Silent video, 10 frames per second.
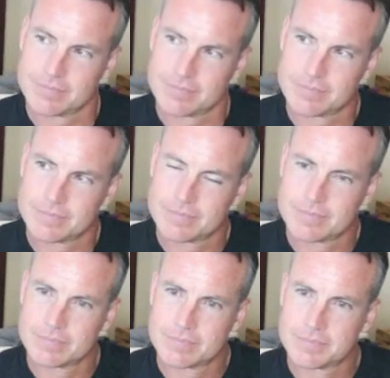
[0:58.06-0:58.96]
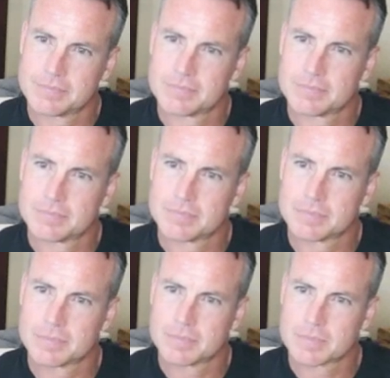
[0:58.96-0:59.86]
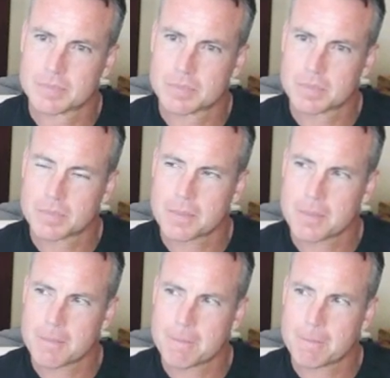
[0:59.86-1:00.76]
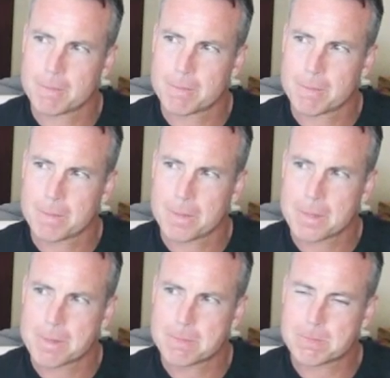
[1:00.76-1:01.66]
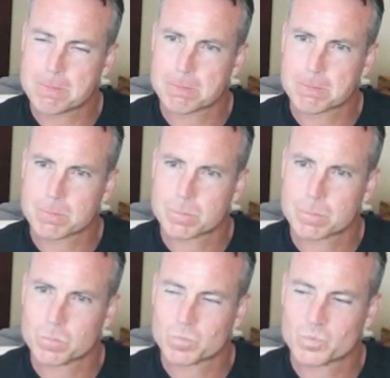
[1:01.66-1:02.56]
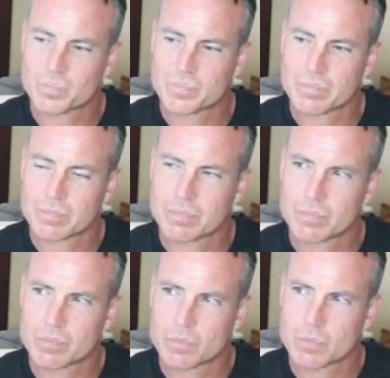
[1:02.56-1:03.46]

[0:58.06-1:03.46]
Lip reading: This person isn't speaking.